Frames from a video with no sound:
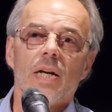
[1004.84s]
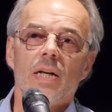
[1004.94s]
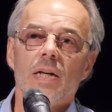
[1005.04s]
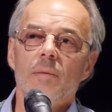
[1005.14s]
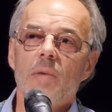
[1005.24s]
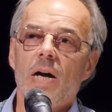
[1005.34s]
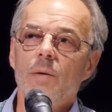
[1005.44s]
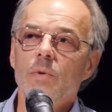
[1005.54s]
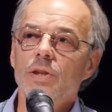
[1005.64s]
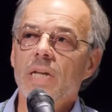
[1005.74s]
I
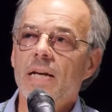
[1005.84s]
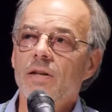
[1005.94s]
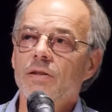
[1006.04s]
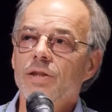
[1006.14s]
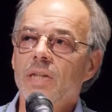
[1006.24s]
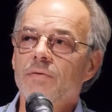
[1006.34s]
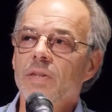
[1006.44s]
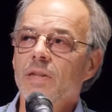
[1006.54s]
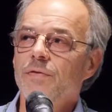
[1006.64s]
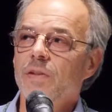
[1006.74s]
was at her
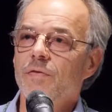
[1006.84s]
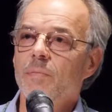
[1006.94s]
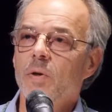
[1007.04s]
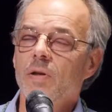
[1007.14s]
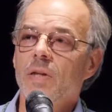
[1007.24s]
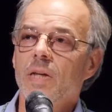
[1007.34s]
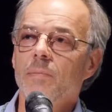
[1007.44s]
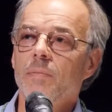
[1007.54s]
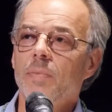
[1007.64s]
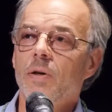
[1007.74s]
75th birthday
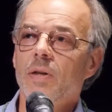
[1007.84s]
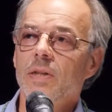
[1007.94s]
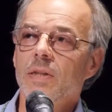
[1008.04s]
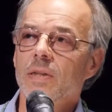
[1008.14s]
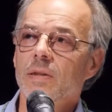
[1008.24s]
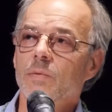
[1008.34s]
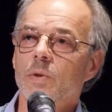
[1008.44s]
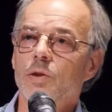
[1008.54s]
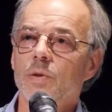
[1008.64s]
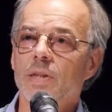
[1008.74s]
party,
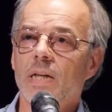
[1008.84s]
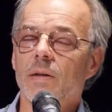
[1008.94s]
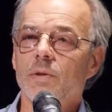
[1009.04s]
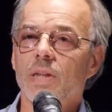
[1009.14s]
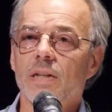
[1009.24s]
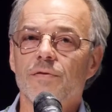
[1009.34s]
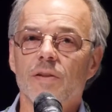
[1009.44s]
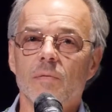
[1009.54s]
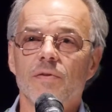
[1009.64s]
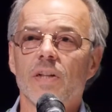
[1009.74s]
which was at a
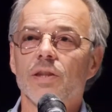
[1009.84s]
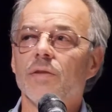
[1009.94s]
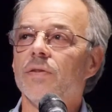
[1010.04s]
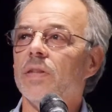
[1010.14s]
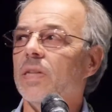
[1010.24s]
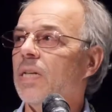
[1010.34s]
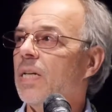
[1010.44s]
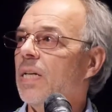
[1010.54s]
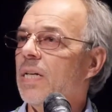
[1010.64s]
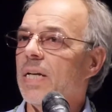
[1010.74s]
film festival,
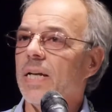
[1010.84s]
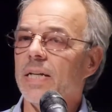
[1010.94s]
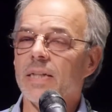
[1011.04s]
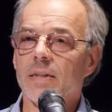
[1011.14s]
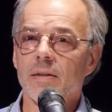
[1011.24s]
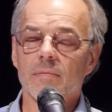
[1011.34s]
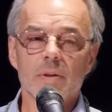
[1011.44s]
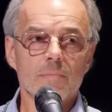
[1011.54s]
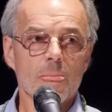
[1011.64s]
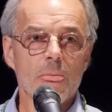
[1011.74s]
and
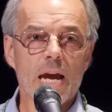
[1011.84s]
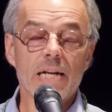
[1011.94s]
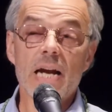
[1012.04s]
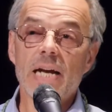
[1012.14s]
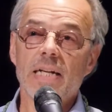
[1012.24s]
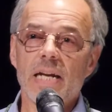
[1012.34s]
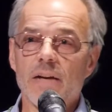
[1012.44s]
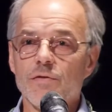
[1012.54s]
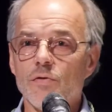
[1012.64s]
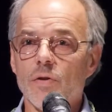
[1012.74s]
at night,
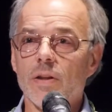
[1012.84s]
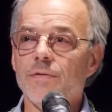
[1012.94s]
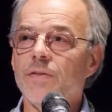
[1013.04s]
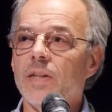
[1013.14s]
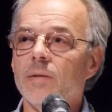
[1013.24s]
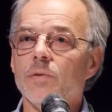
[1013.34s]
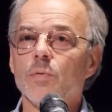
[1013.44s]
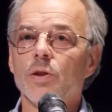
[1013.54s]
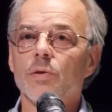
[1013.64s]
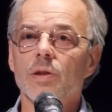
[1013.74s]
after all the films,
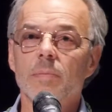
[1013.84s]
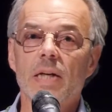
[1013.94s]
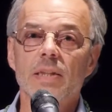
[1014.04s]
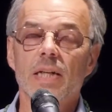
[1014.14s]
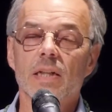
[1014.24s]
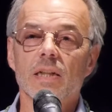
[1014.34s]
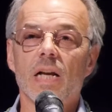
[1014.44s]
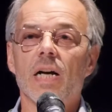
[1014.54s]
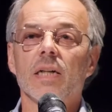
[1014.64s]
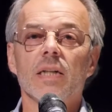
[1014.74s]
which was about 10
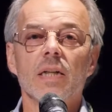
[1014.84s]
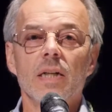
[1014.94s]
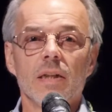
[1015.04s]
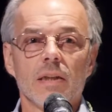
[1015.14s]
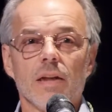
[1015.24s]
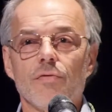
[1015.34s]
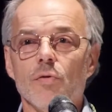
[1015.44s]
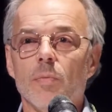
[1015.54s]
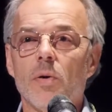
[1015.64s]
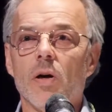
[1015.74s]
o'clock, they
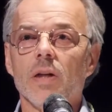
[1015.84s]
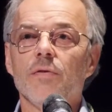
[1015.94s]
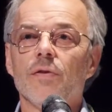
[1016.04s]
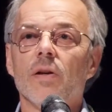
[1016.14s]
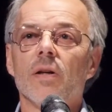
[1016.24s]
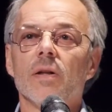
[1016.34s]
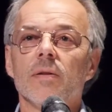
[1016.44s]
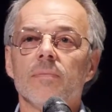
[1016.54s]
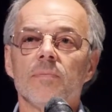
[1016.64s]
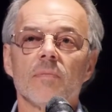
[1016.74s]
threw a party for
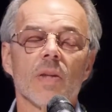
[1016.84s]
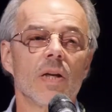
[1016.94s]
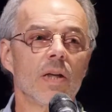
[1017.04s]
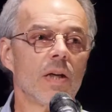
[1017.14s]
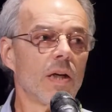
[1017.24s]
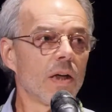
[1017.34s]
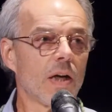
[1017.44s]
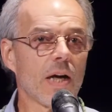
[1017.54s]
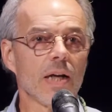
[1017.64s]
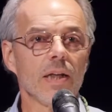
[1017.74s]
her.
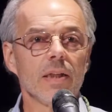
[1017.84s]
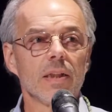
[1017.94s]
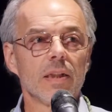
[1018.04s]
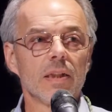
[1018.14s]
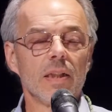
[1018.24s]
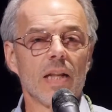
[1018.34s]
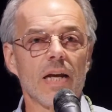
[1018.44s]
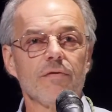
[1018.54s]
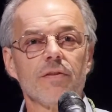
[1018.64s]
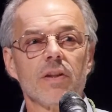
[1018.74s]
I
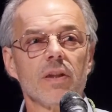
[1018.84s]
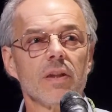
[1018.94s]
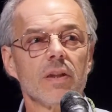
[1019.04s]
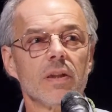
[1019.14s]
left